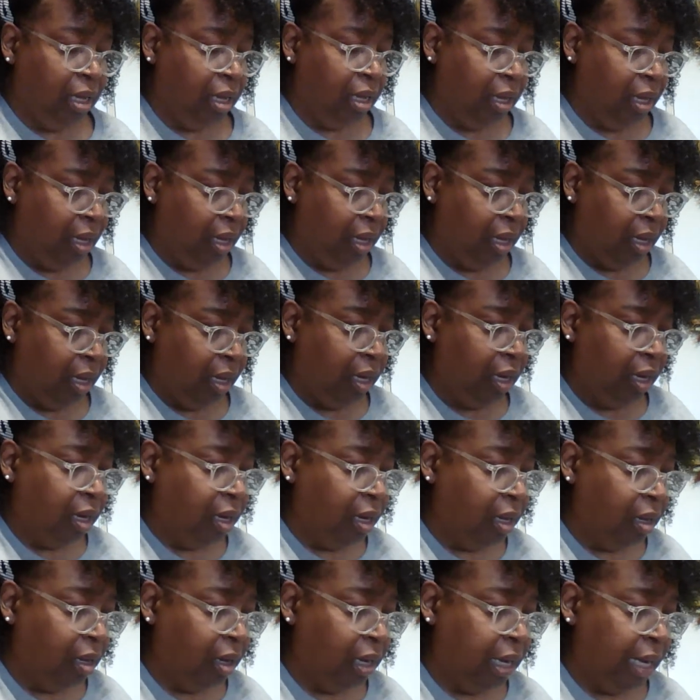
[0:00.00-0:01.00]

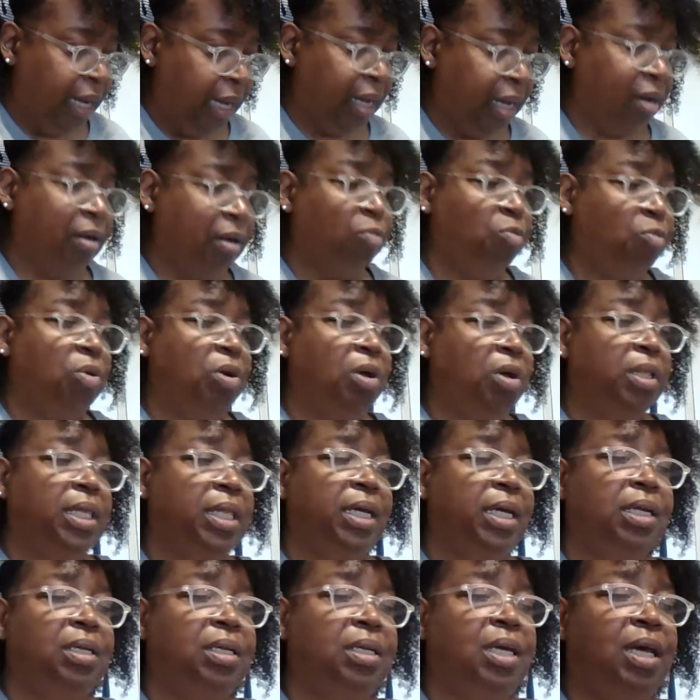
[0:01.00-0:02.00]
and I well
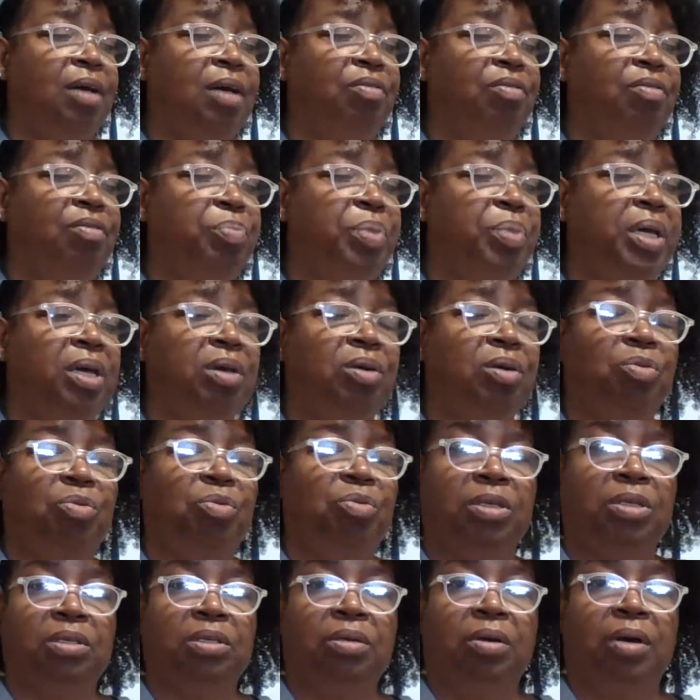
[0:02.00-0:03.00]
they didn't have a pink
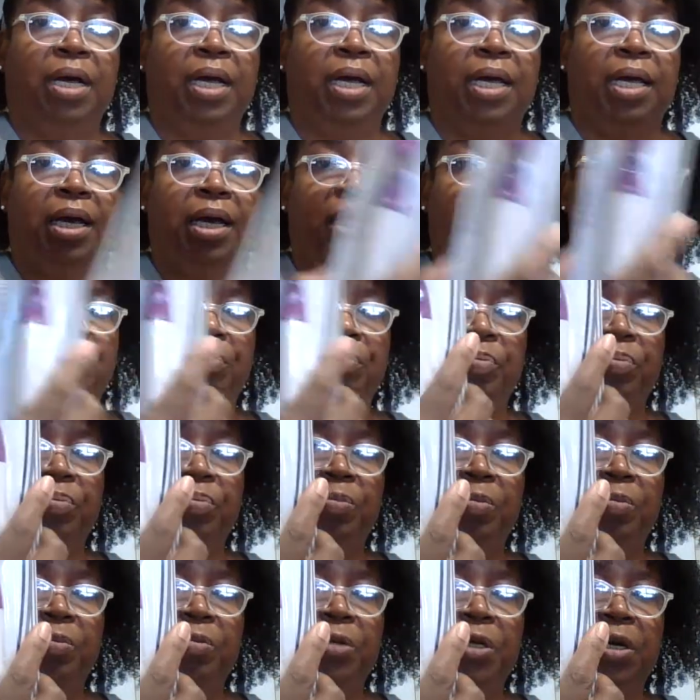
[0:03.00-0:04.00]
one, so I got a
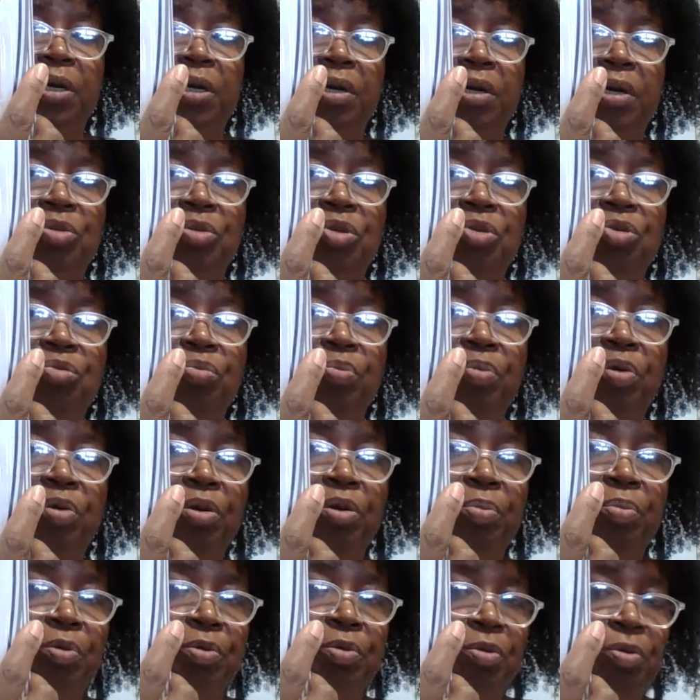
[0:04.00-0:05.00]
uh, two
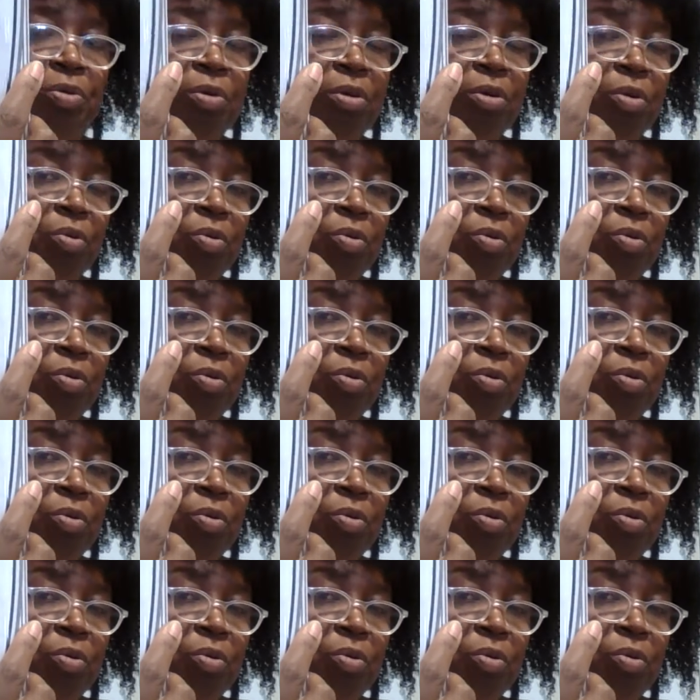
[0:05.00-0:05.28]
purple,